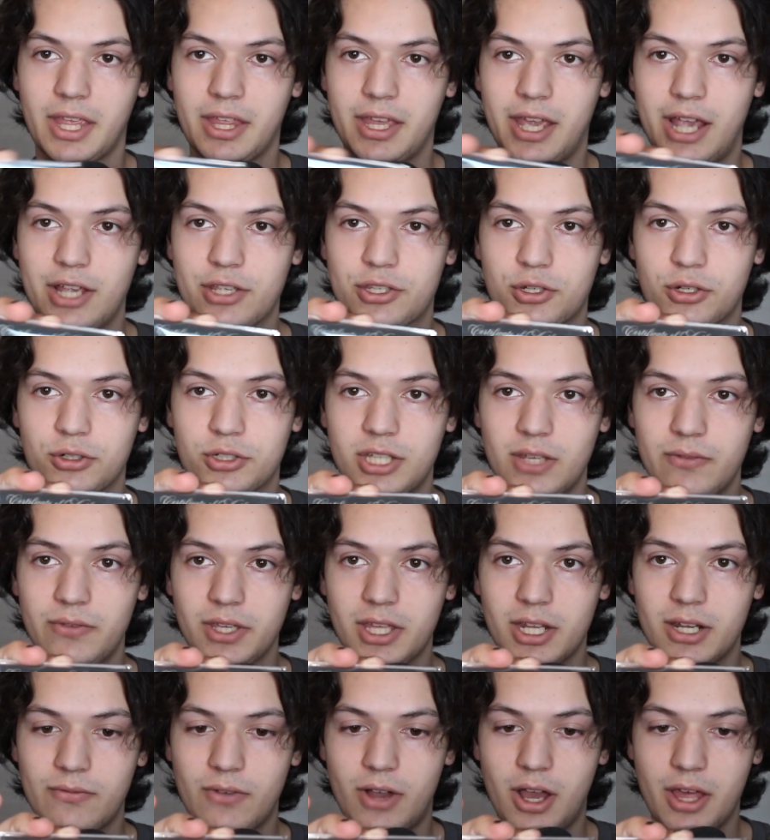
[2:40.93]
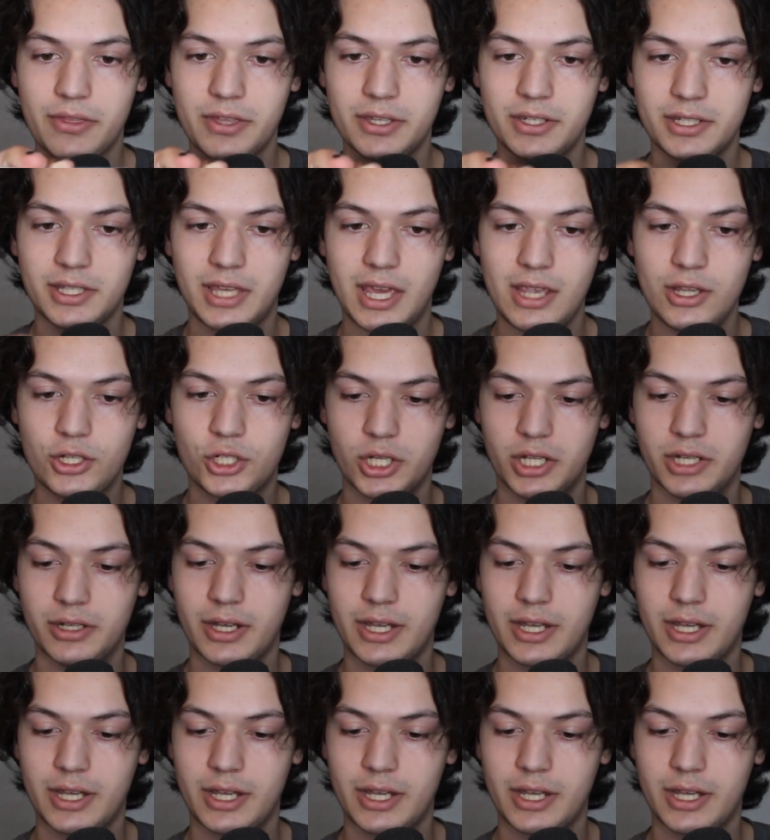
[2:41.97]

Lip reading: a certificate of authentication.